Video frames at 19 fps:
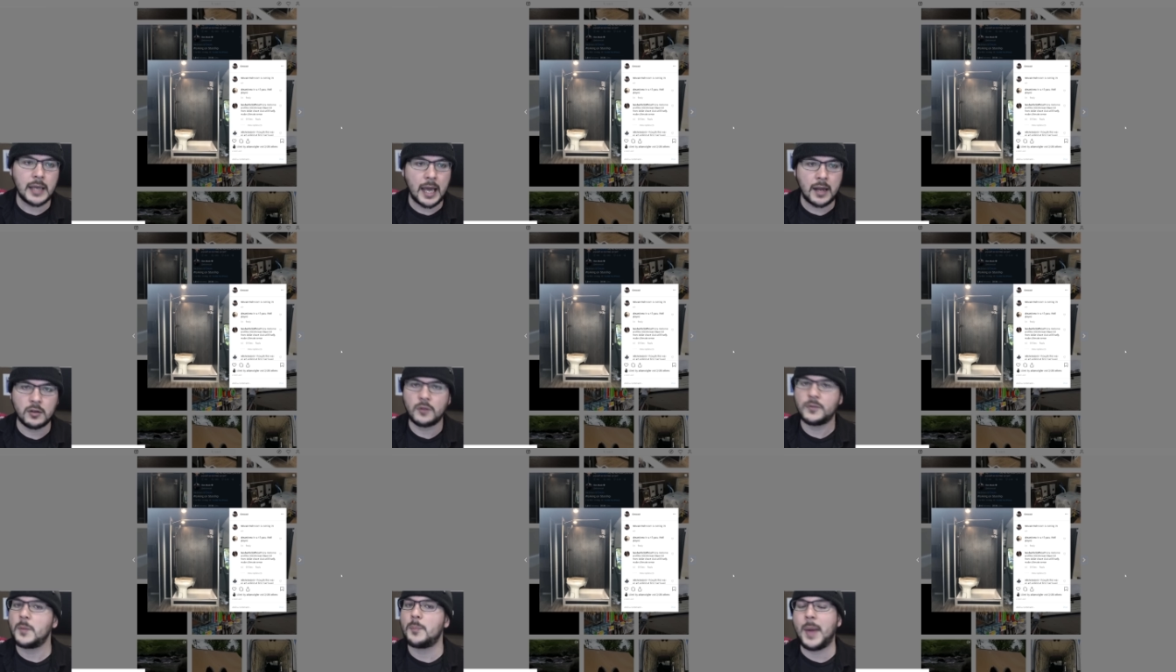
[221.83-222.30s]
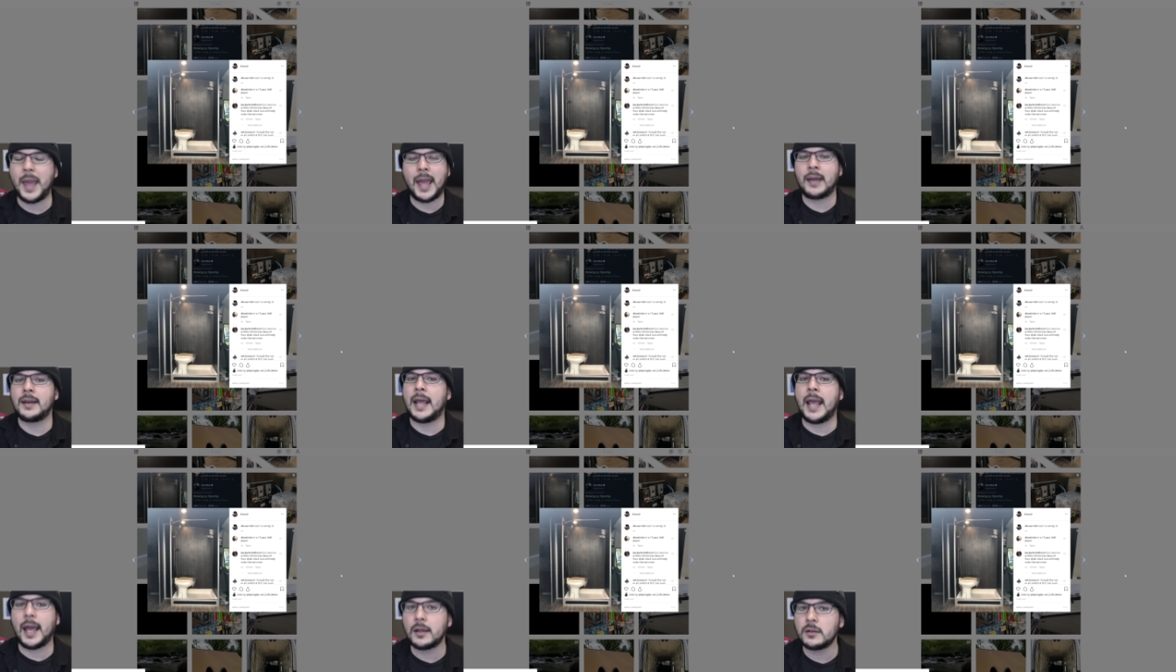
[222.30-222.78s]
I don't know, the
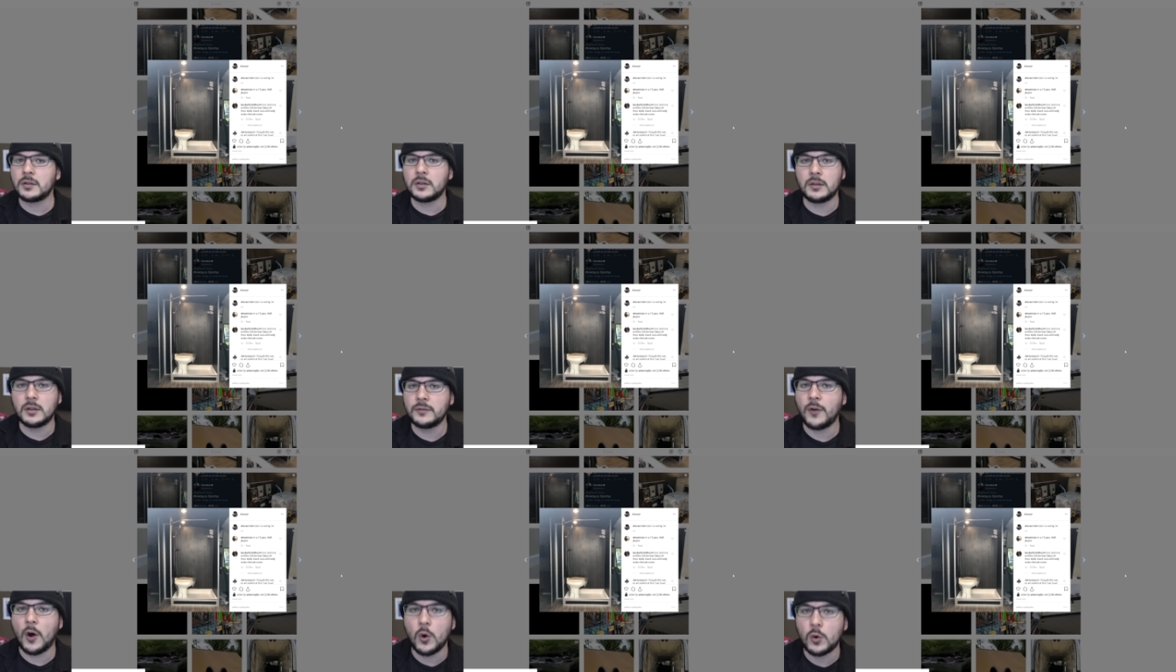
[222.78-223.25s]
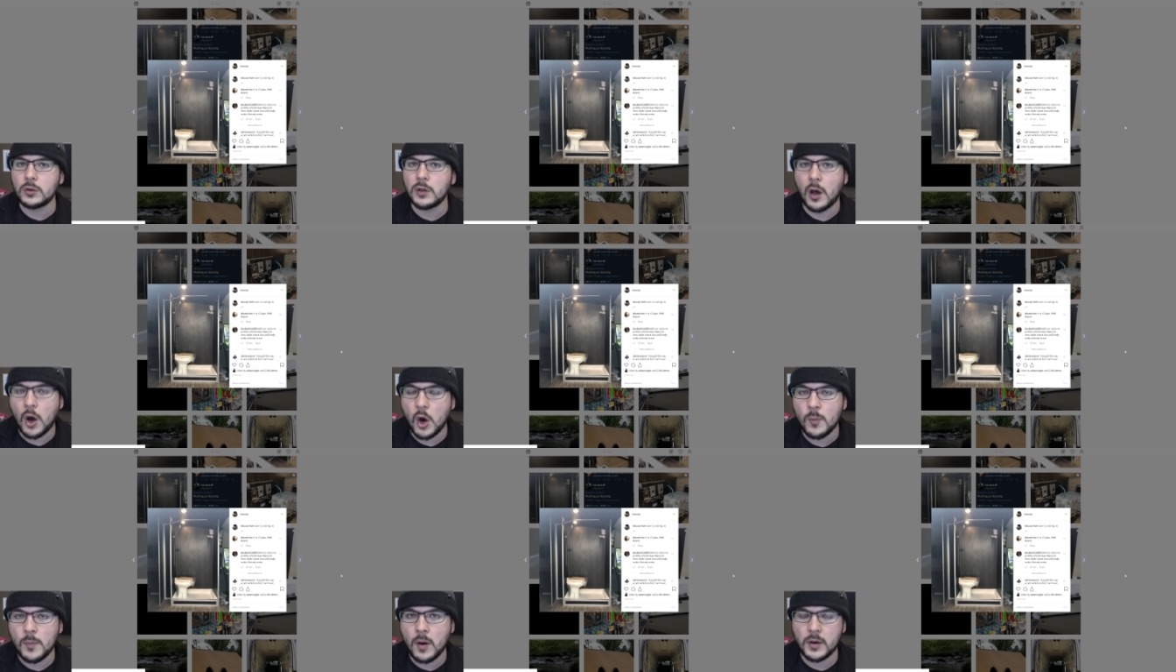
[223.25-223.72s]
panhandle of
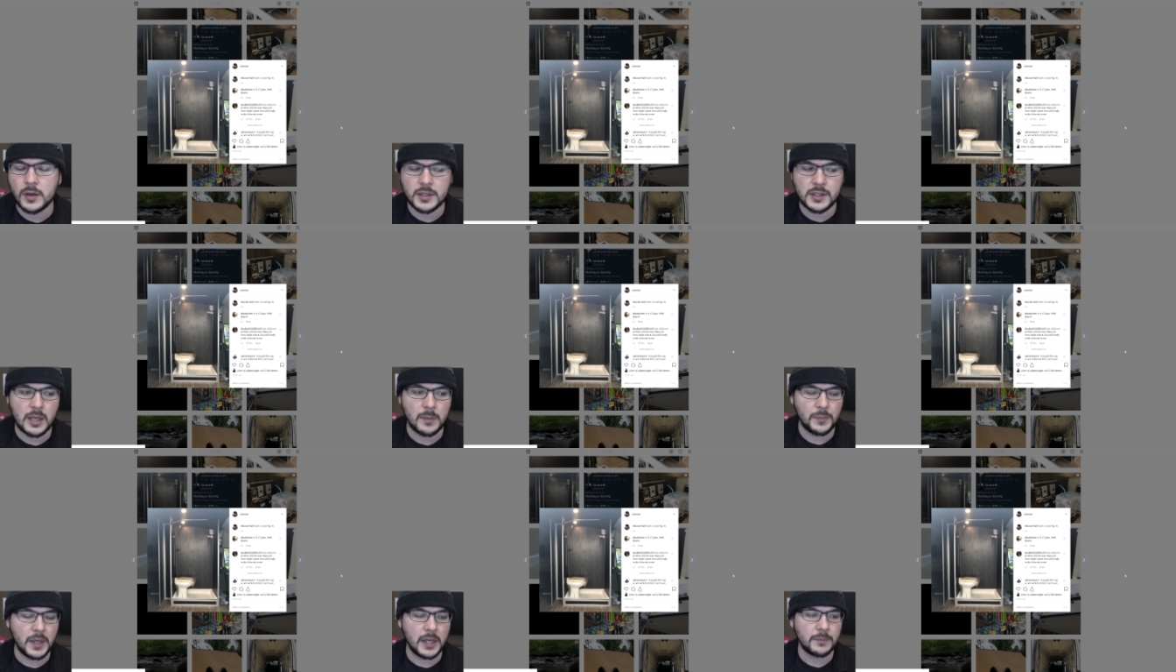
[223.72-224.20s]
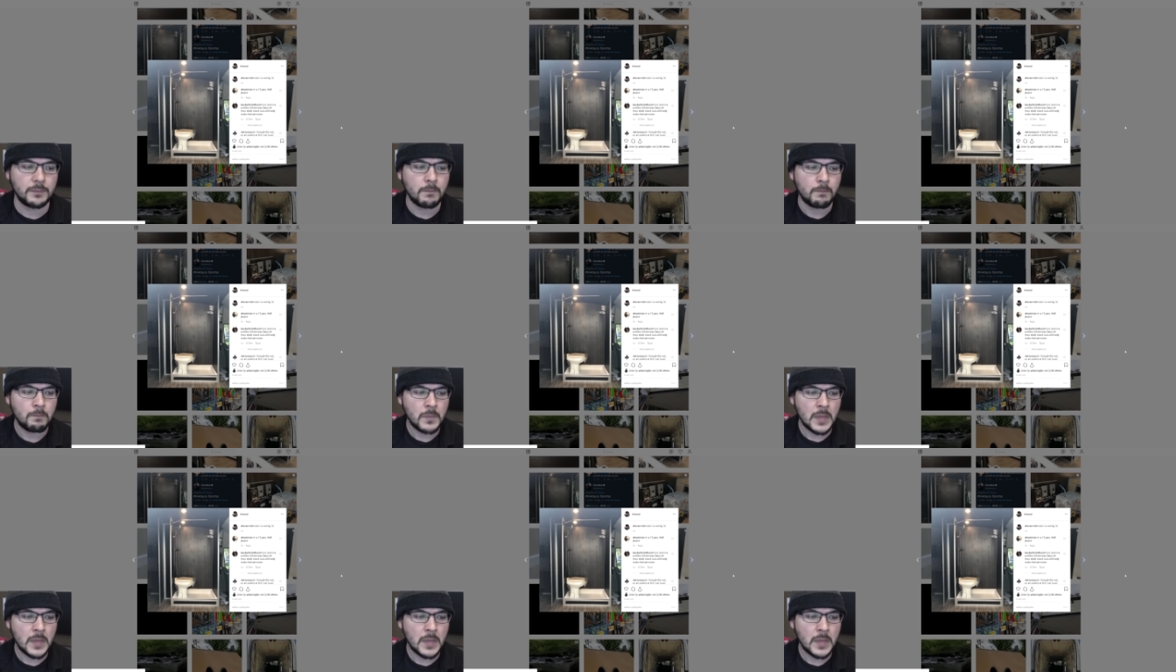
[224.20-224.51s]
Oklahoma or something.